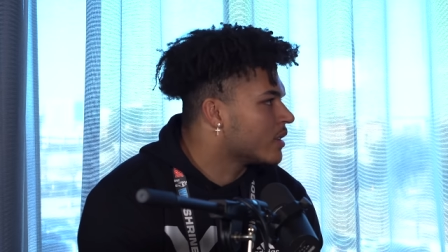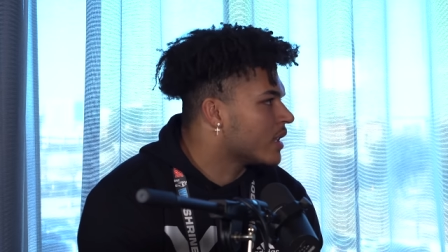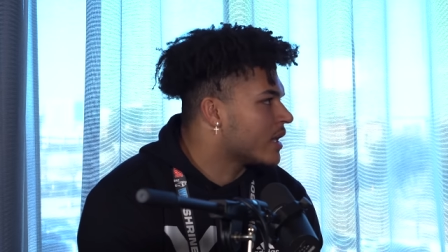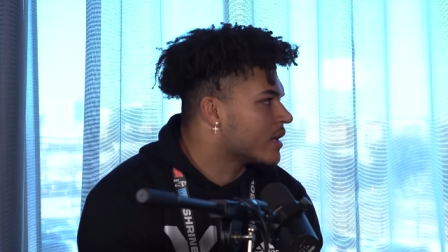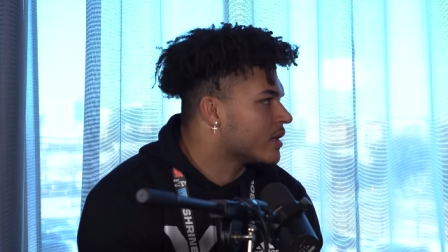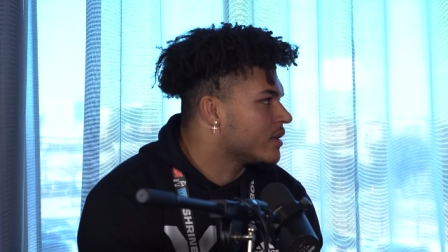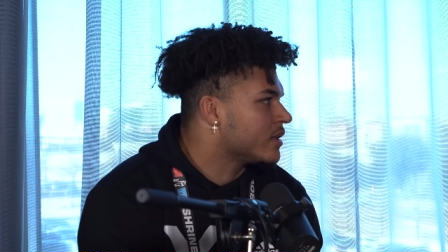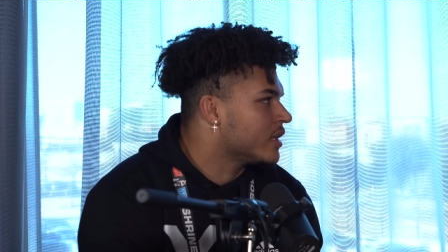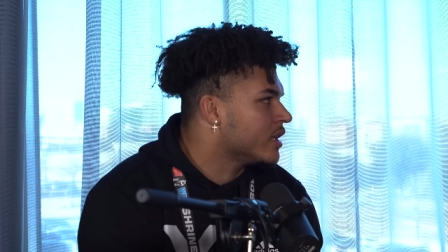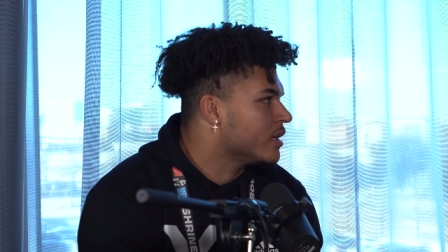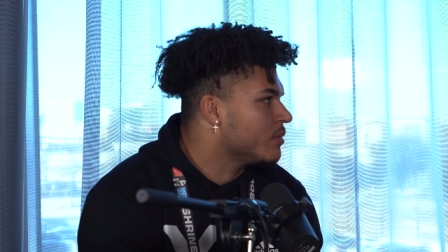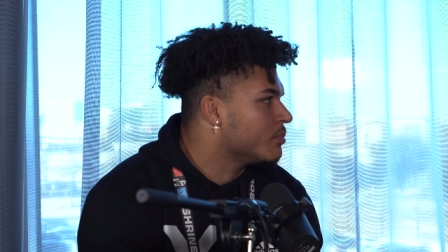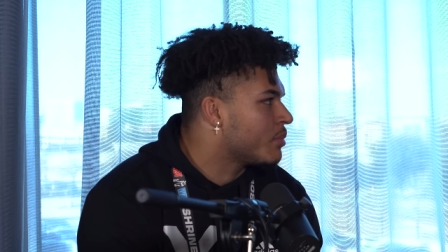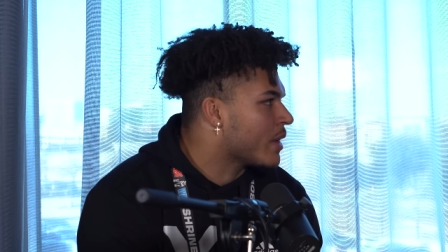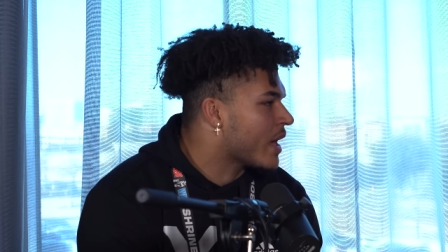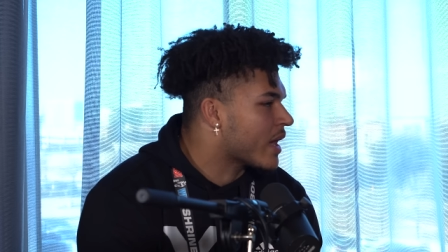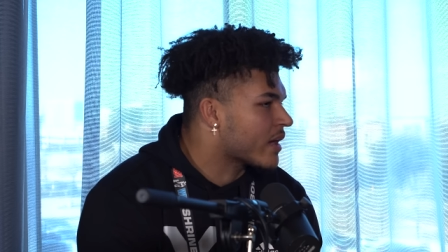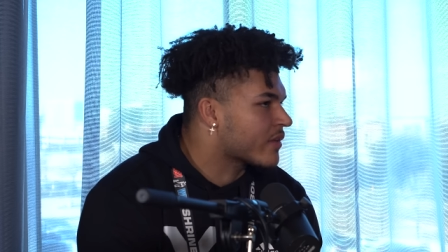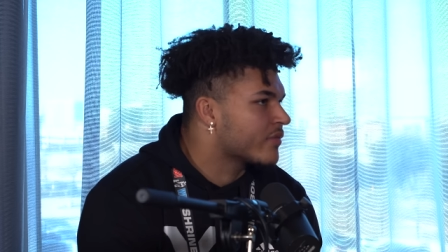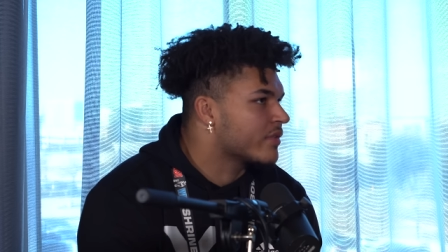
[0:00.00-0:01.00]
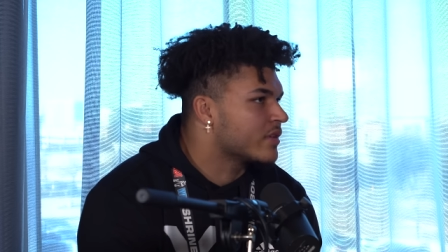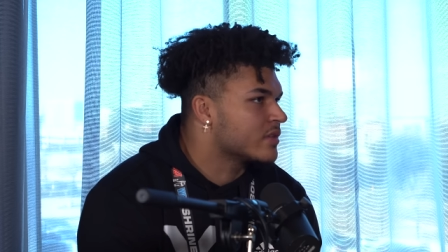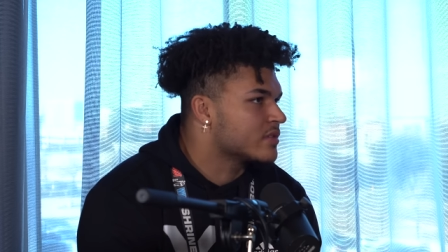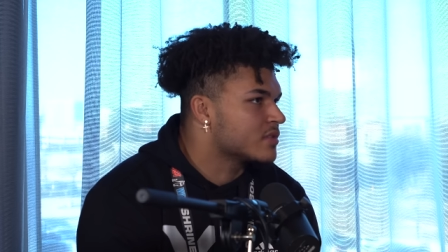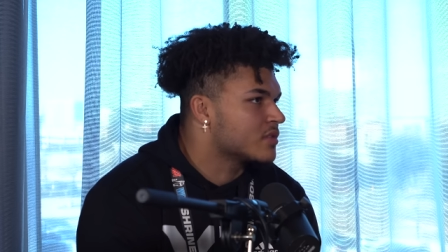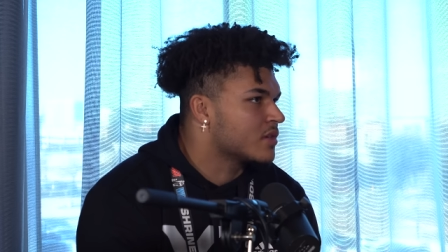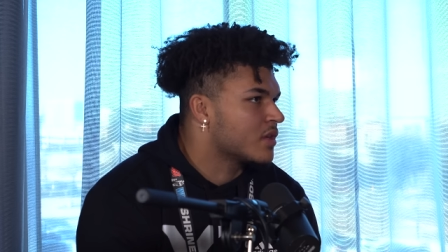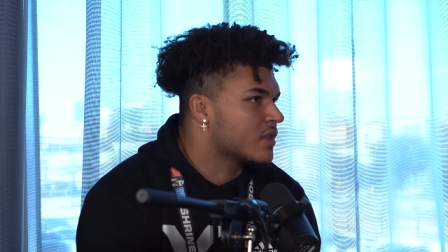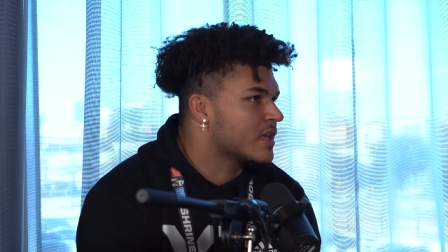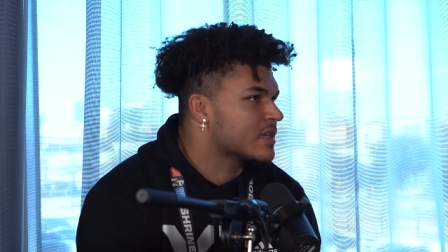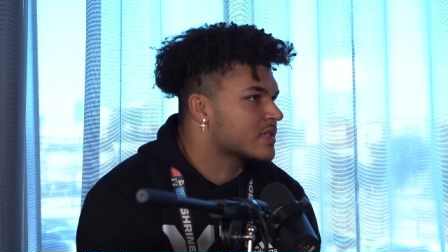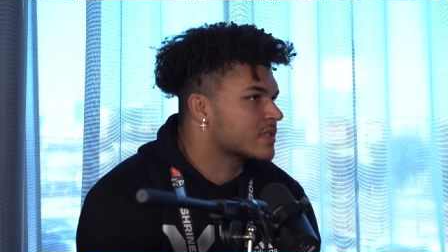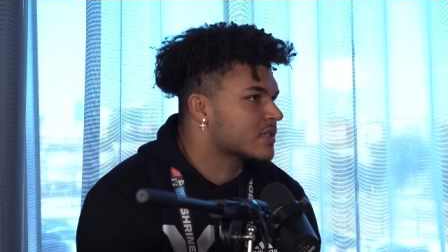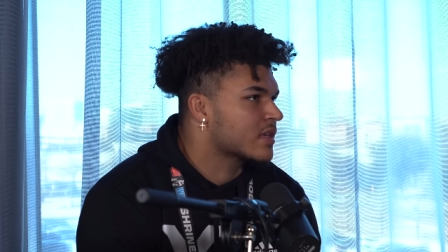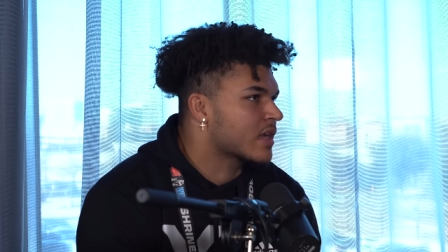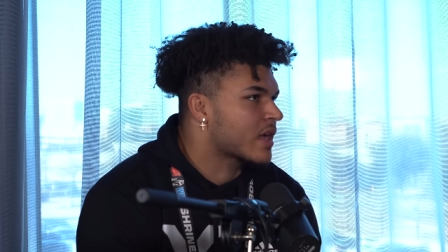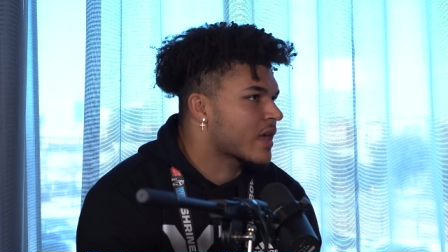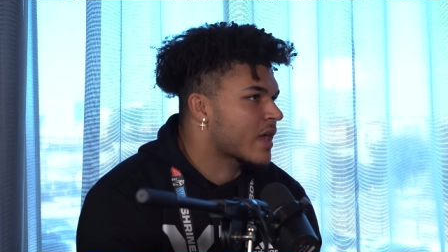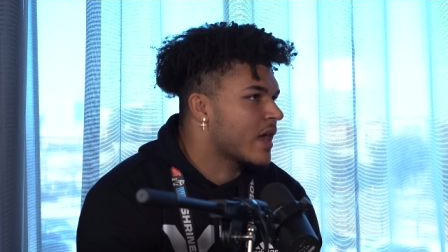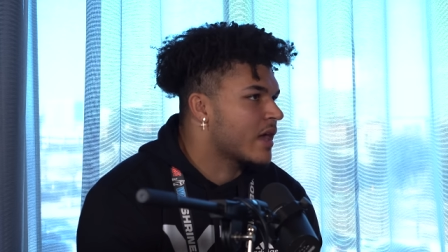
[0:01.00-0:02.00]
a lot of deep backfields you know
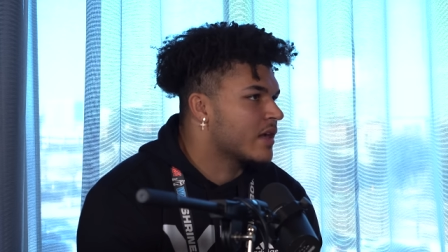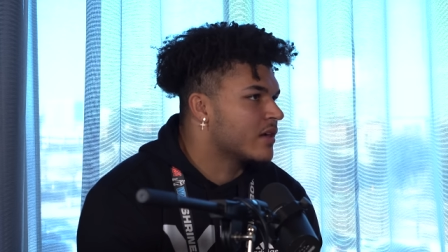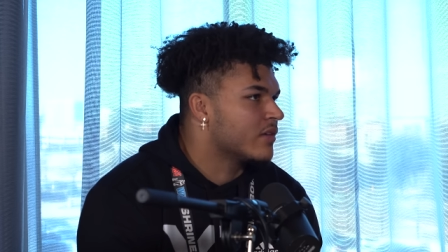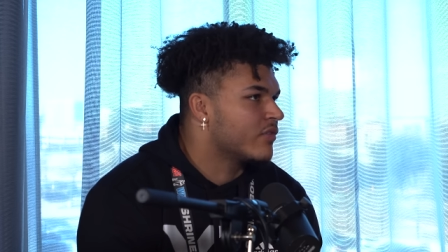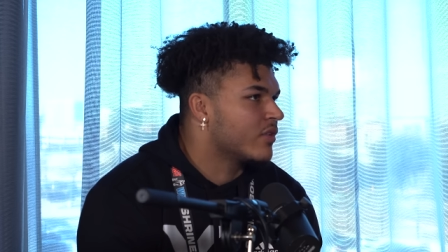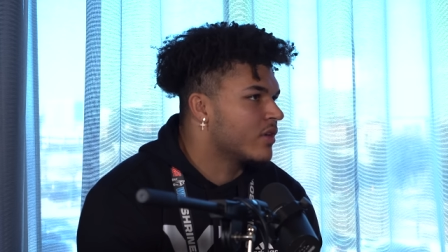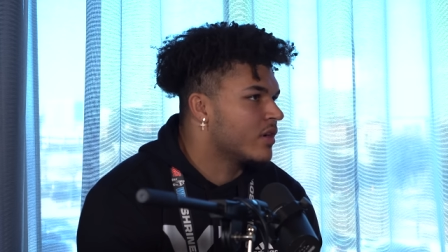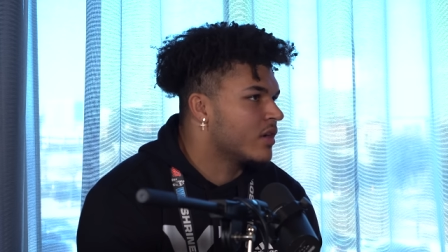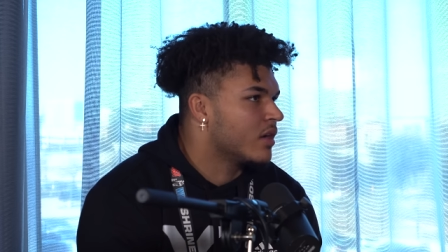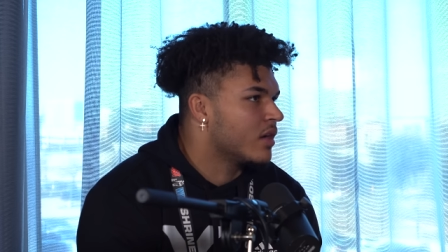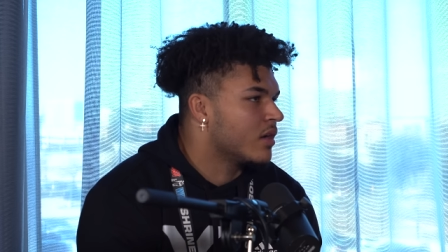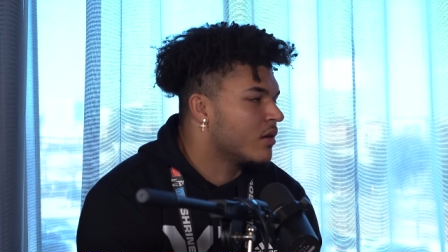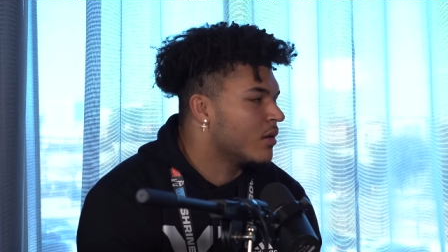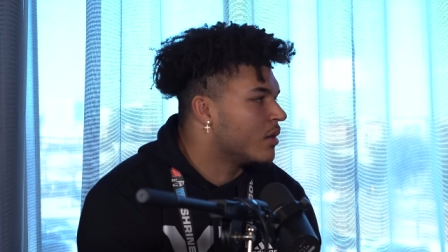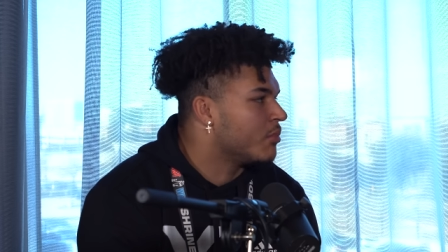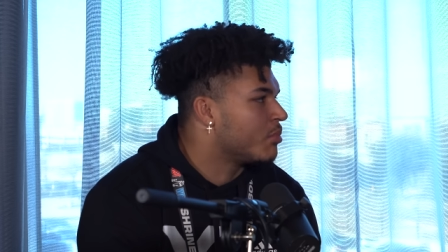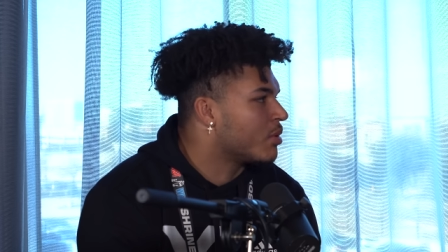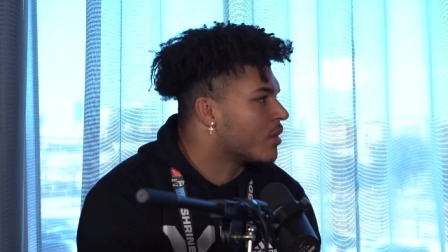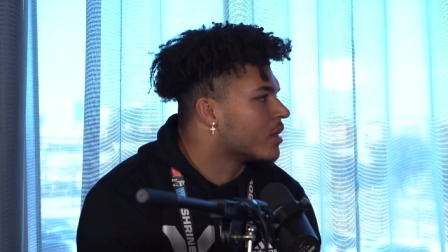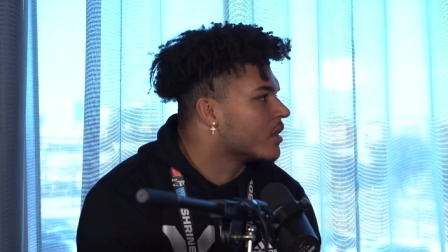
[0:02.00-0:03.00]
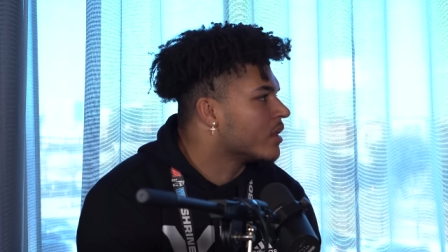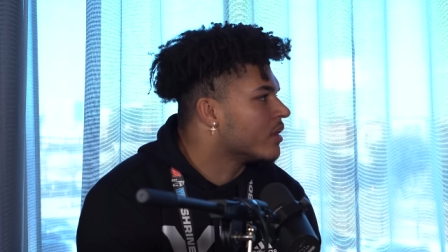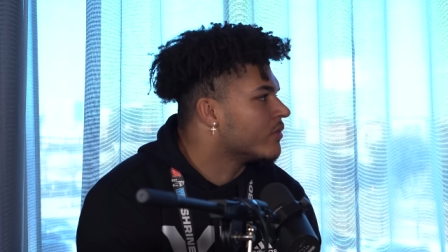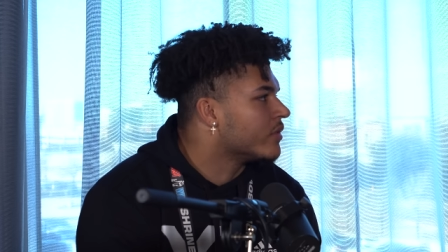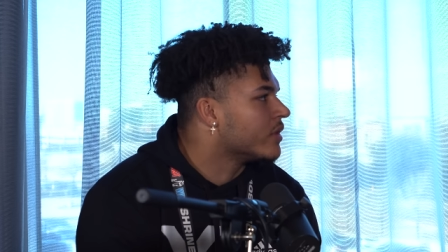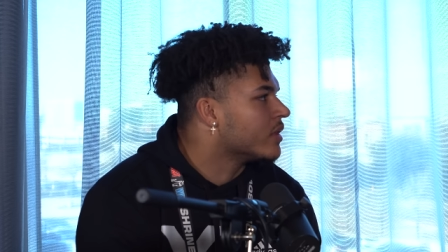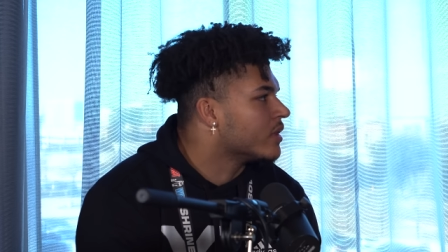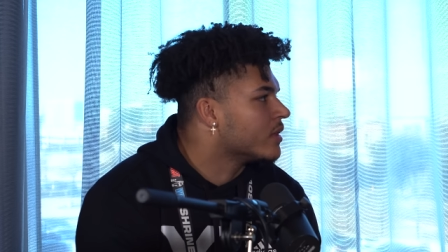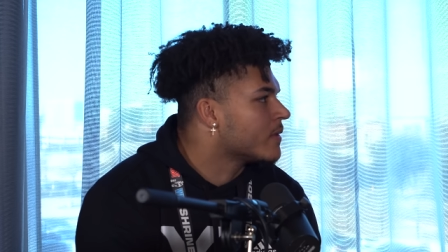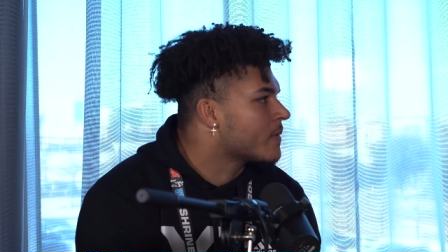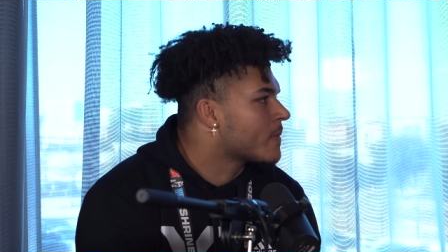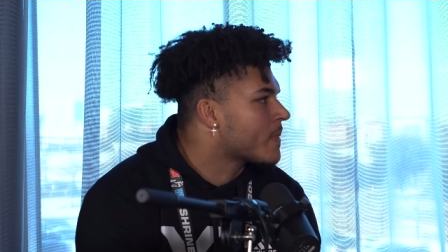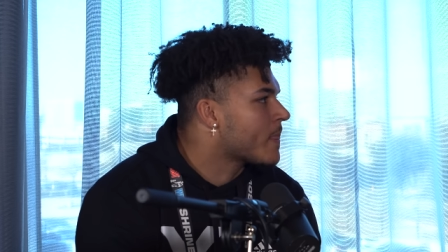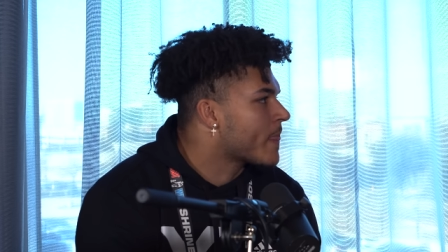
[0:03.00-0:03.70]
that's kind of a, a, a part of it